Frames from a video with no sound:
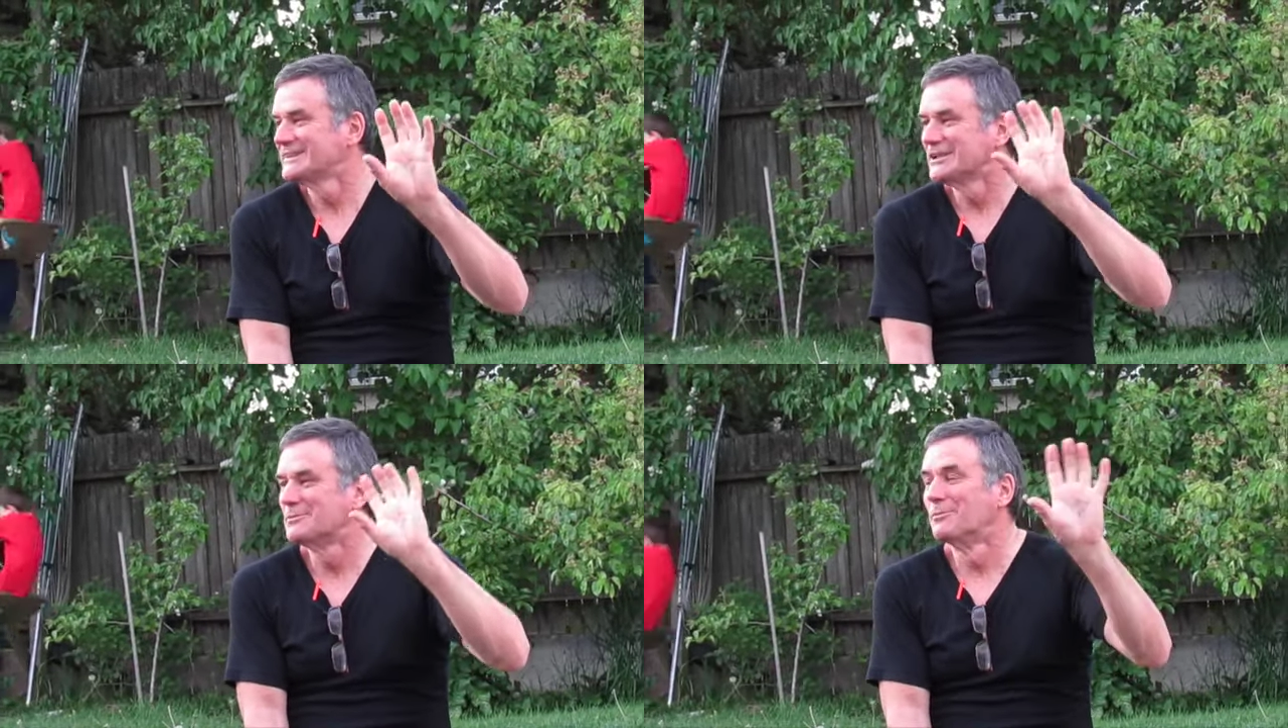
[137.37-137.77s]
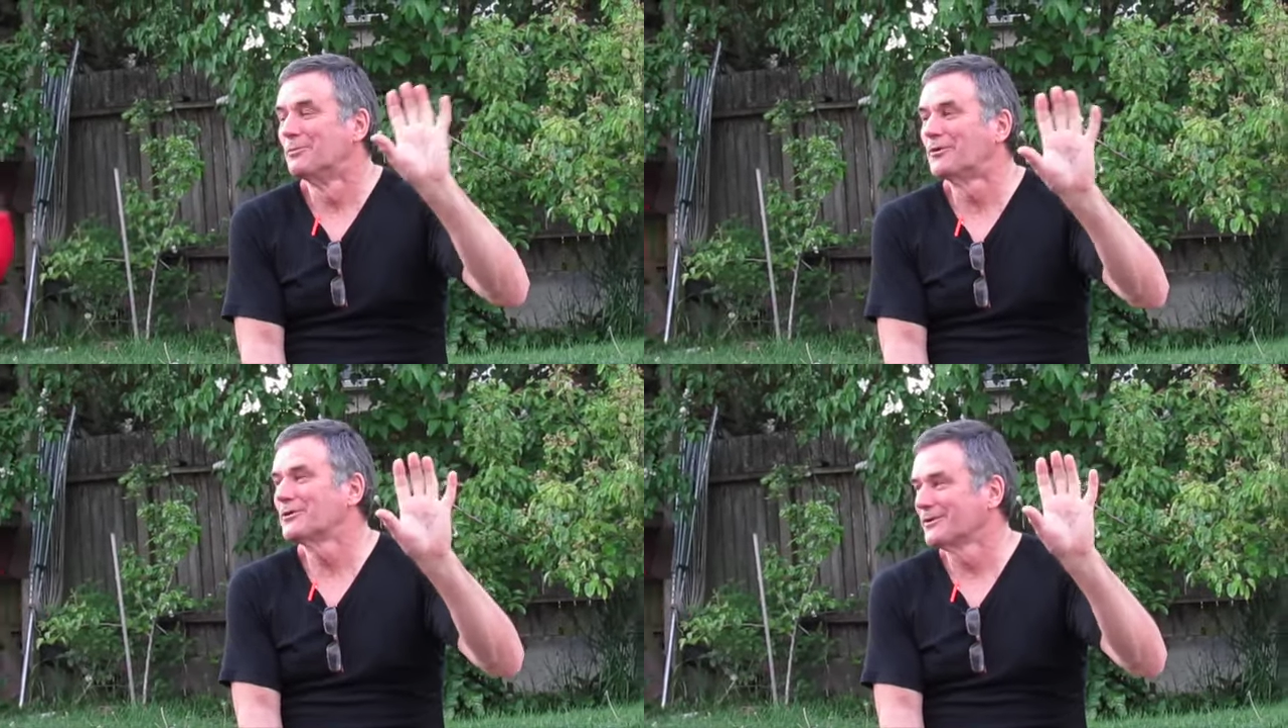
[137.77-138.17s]
a
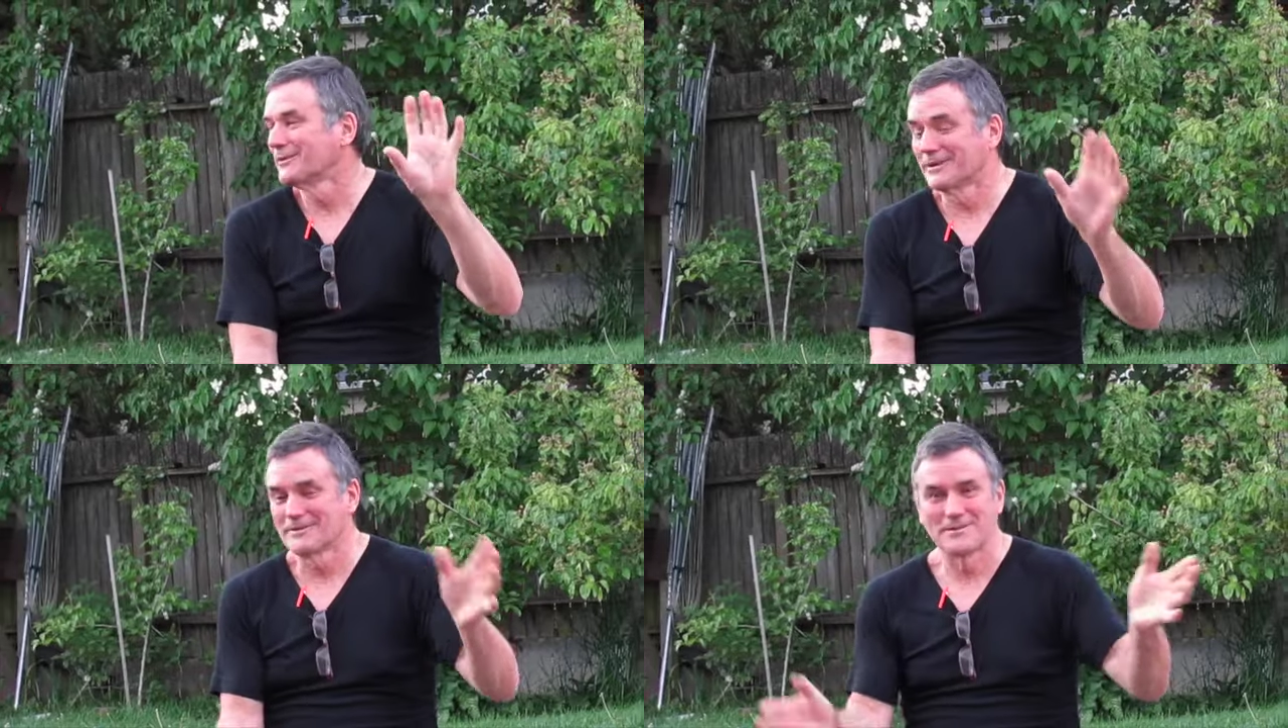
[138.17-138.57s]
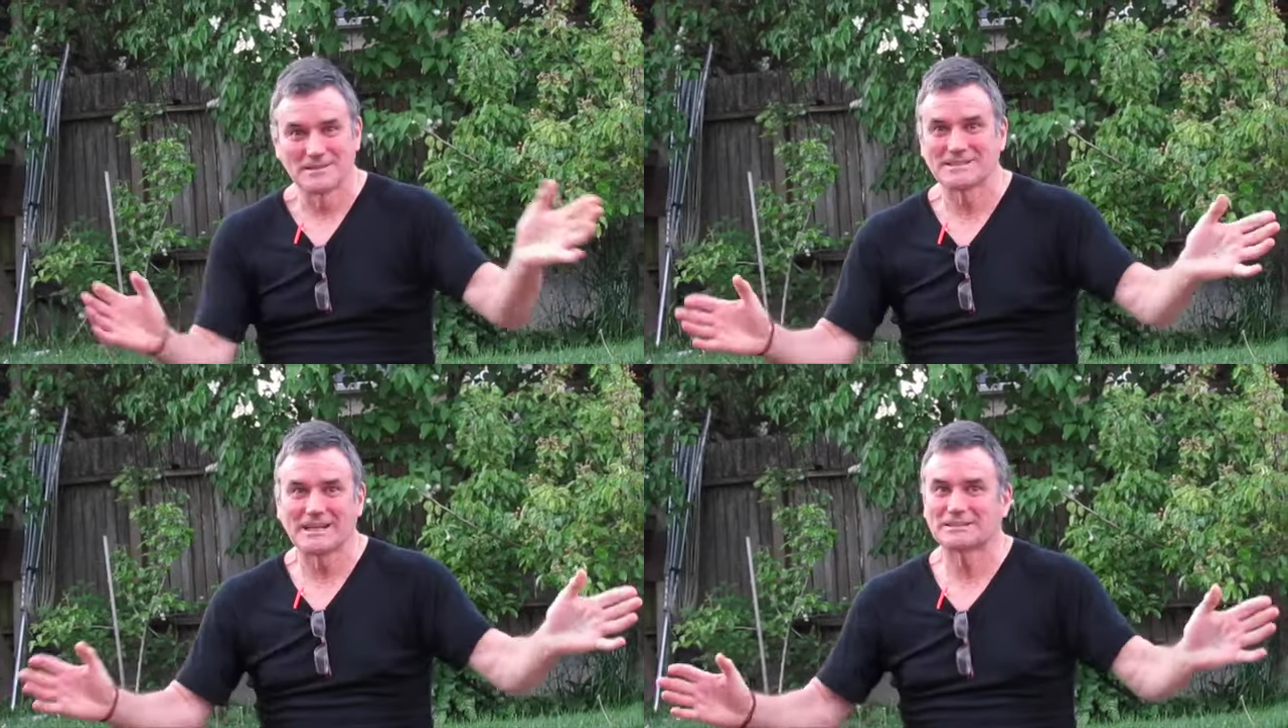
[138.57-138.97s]
memorial that
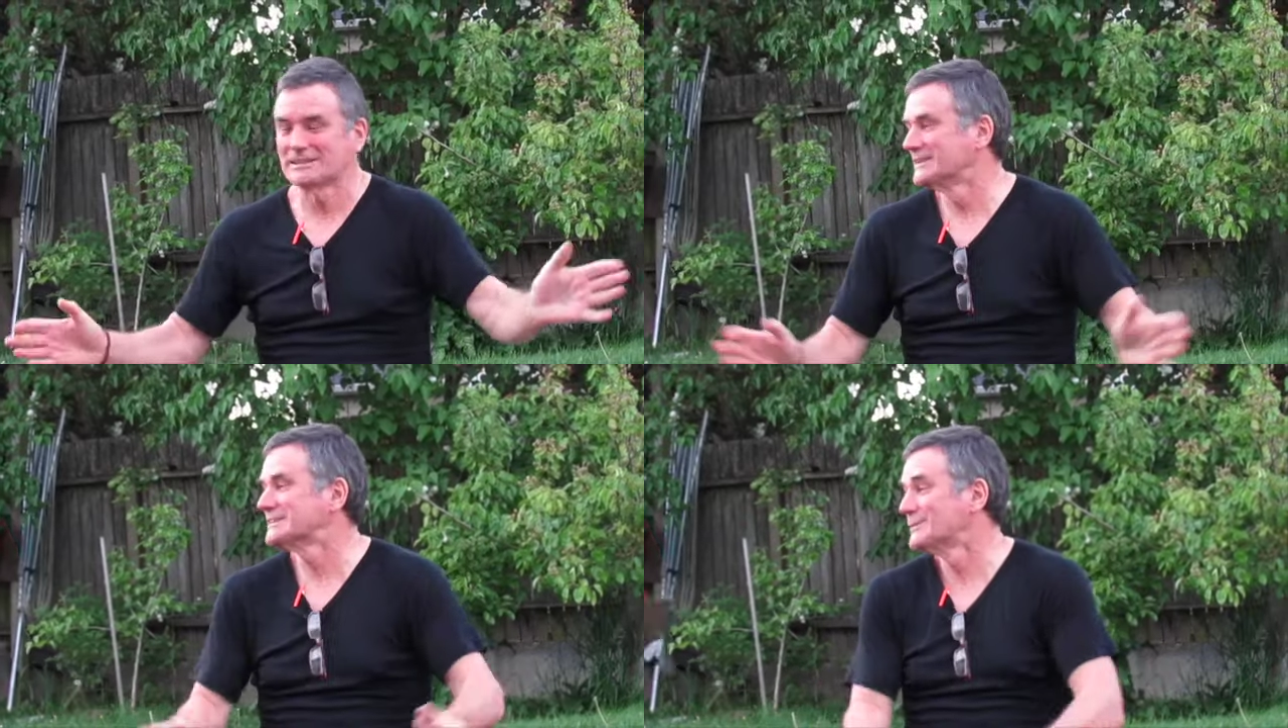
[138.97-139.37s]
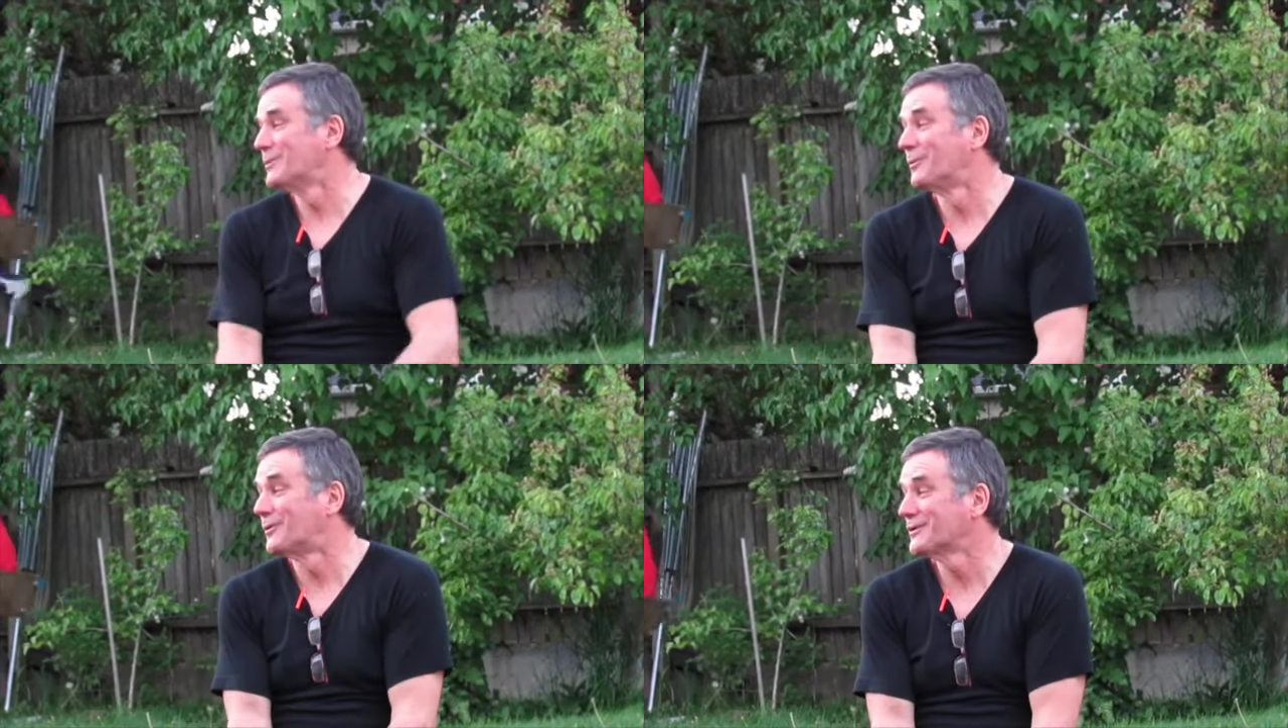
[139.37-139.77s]
this actually is a
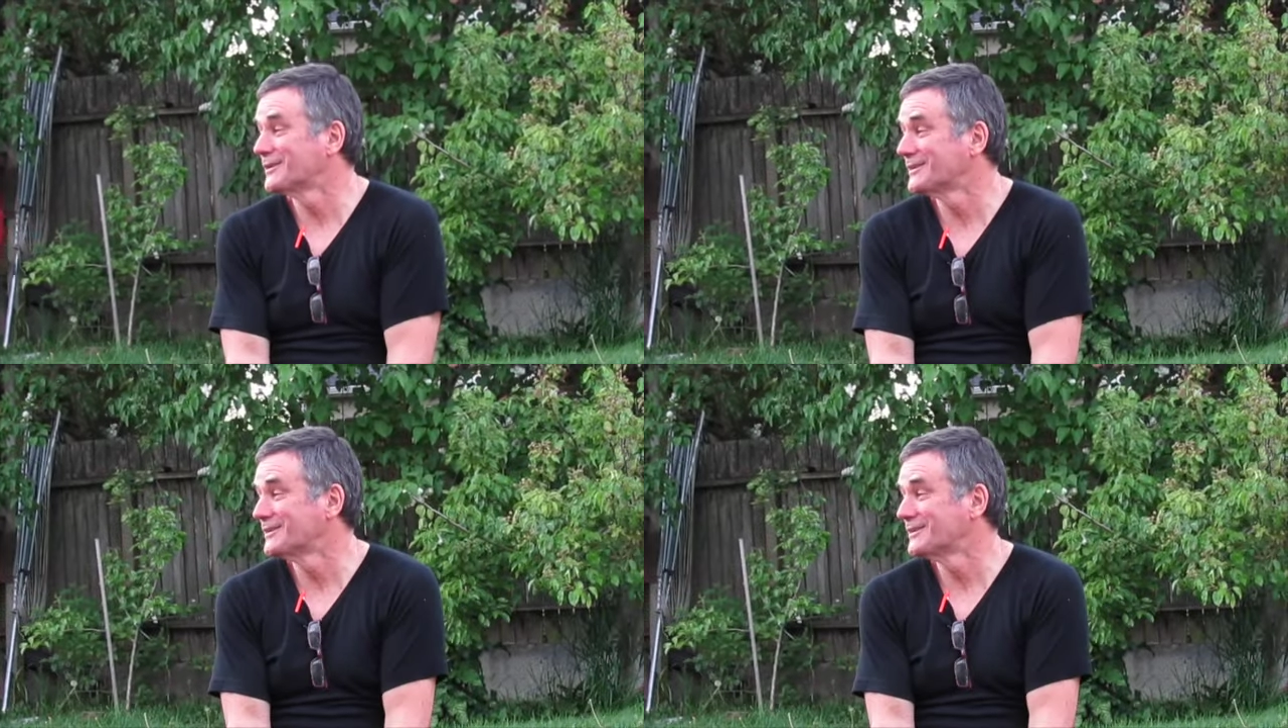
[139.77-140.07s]
memorial.